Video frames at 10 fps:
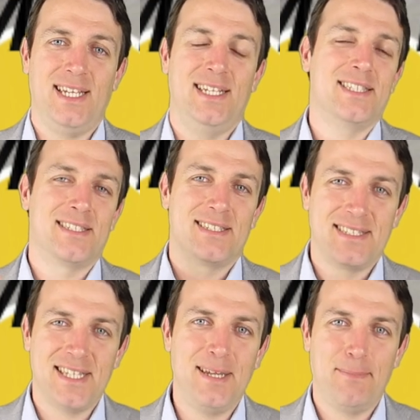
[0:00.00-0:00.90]
is
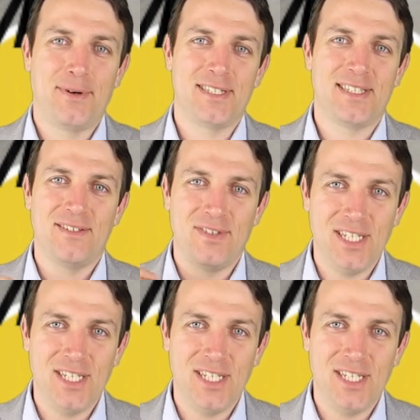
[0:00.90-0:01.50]
stay positive,